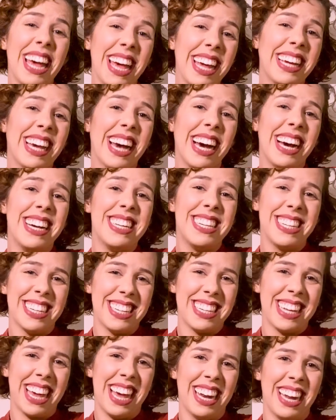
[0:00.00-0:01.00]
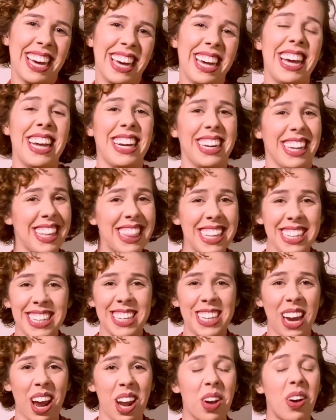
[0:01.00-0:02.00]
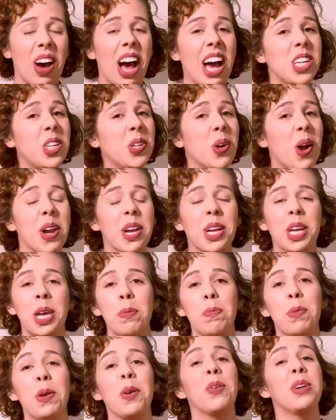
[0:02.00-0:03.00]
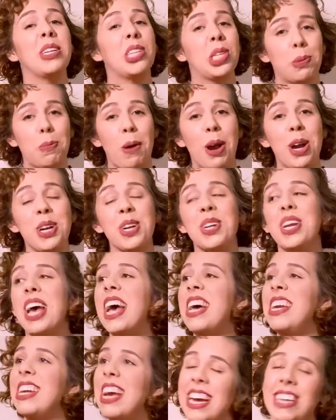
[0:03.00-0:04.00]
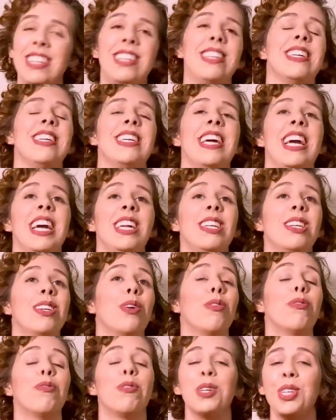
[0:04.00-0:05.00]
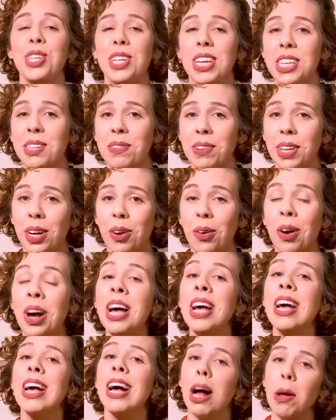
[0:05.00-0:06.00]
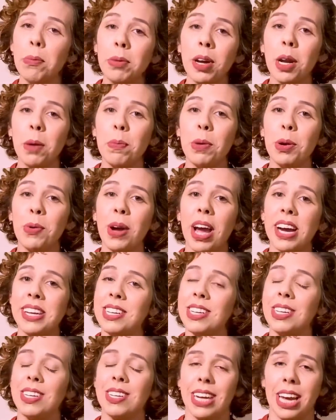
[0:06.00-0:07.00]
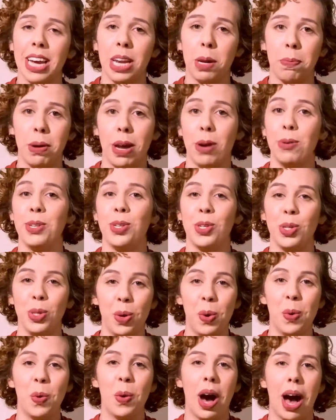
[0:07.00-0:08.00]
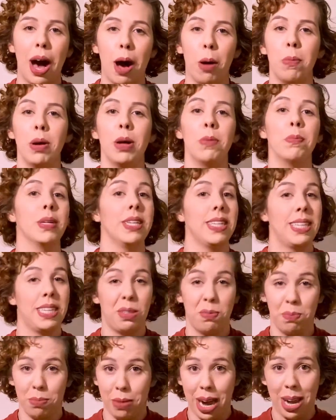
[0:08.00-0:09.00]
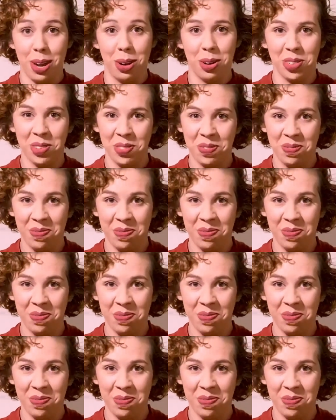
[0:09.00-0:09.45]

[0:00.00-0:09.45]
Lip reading: Hey guys, it's Anna, and in this channel I try to keep you inspired and entertained. So for today's video, I'm gonna be reacting to Katy Perry's new album, Smile.